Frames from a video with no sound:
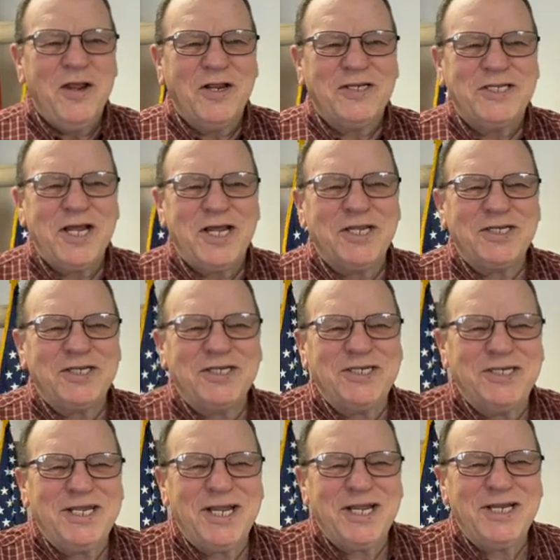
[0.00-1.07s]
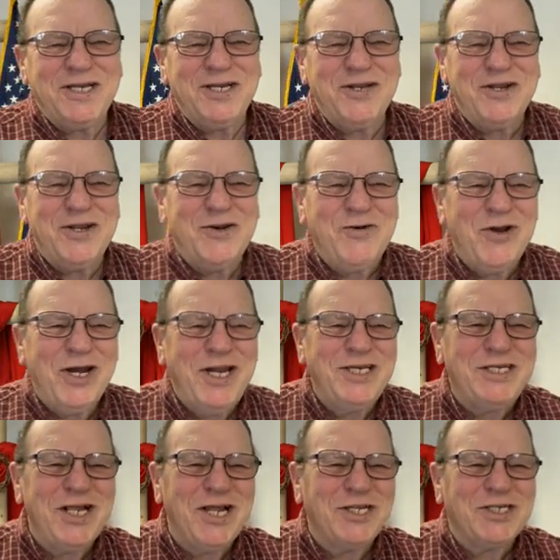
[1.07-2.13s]
You can
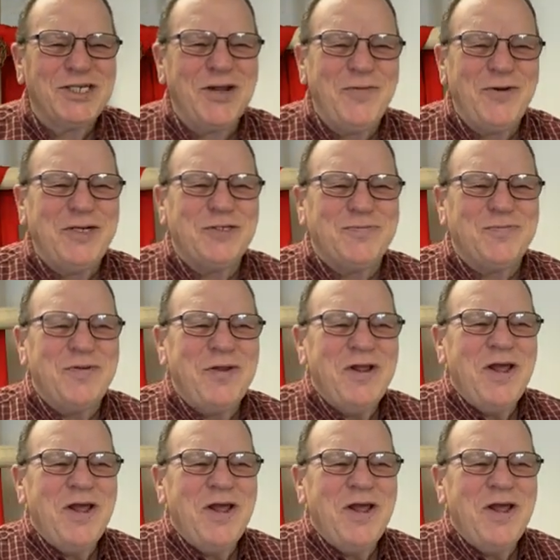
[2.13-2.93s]
really tell somebody's